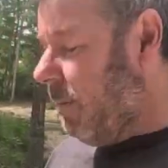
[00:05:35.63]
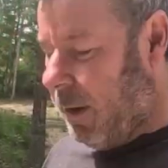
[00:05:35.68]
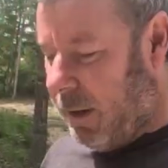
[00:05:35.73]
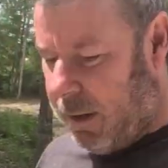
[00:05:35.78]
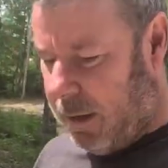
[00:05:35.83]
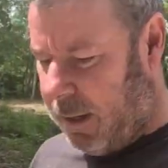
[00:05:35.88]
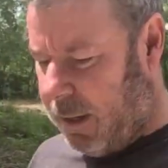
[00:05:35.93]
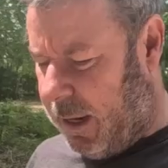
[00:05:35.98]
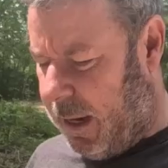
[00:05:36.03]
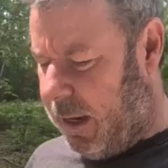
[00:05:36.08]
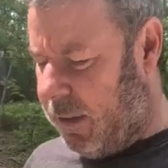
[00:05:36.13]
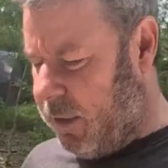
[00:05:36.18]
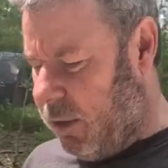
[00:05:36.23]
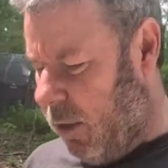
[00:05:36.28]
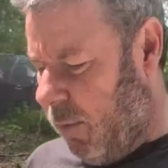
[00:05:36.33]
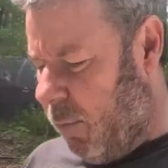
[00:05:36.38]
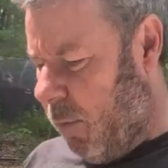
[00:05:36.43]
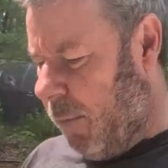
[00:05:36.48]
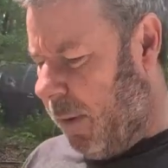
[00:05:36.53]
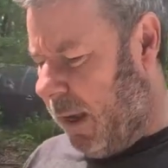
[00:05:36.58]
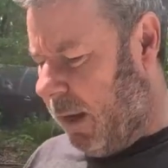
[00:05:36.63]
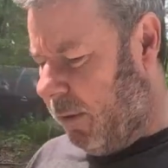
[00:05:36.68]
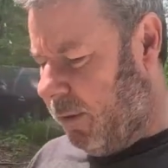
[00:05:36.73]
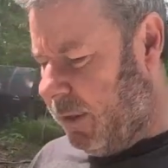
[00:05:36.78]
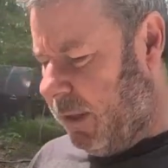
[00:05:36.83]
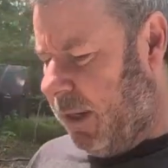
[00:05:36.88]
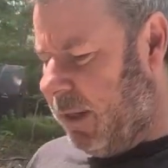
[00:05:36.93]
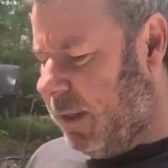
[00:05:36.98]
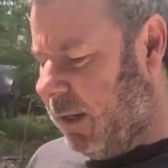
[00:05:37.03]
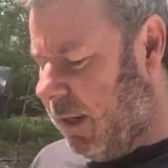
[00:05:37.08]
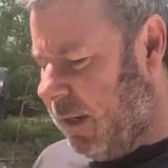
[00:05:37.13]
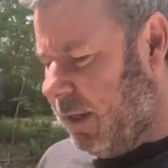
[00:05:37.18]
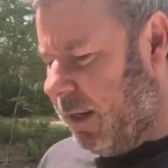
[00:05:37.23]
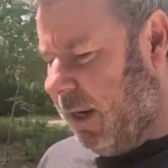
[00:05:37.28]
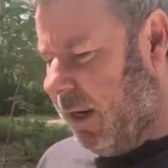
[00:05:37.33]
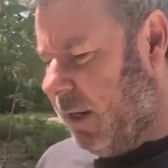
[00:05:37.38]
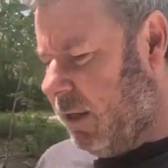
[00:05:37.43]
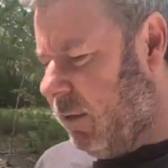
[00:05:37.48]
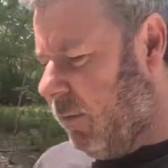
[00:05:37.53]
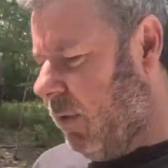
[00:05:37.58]
but I can add 2 more panels easily
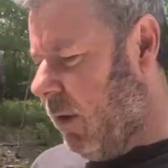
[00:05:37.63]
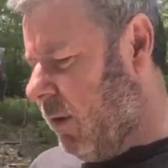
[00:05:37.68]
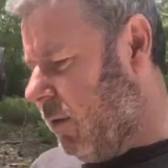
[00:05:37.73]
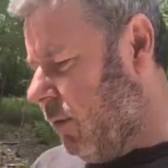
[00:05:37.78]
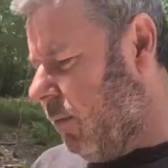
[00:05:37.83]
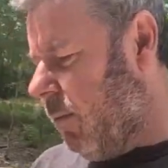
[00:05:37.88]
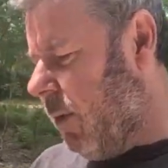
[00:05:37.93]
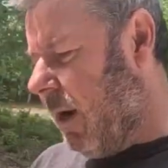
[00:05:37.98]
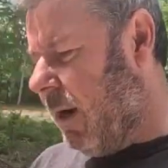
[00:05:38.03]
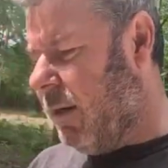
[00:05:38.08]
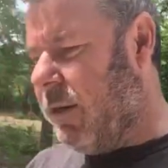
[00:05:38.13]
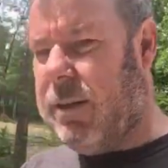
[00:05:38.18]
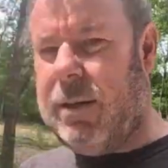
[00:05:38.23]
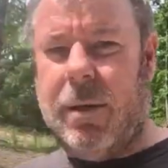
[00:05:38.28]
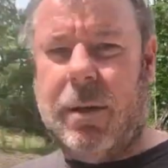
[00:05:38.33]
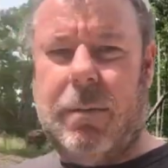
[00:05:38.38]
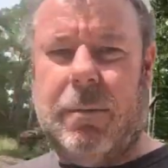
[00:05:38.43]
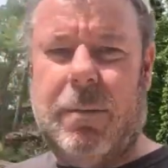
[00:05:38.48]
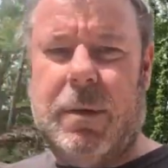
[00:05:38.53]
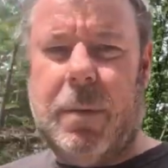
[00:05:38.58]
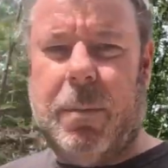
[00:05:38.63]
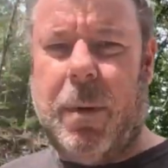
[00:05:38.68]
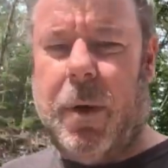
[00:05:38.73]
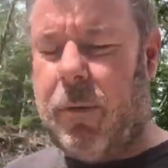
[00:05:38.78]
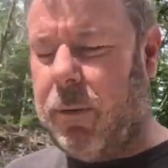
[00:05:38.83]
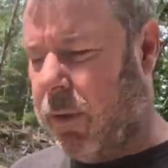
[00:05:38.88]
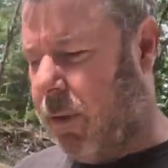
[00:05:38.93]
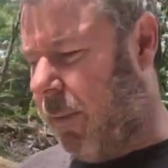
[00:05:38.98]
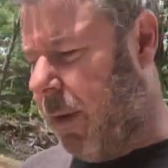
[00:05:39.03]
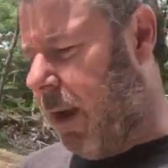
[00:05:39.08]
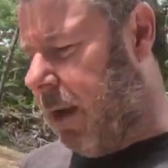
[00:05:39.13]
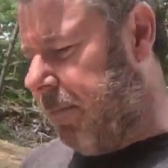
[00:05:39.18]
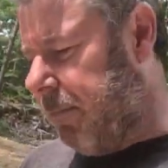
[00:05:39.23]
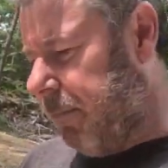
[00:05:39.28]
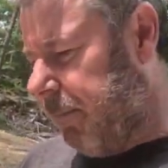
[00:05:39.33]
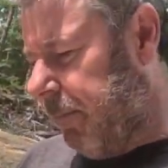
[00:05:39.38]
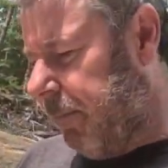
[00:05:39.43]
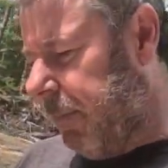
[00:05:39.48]
to each of those arrays to bulk them out.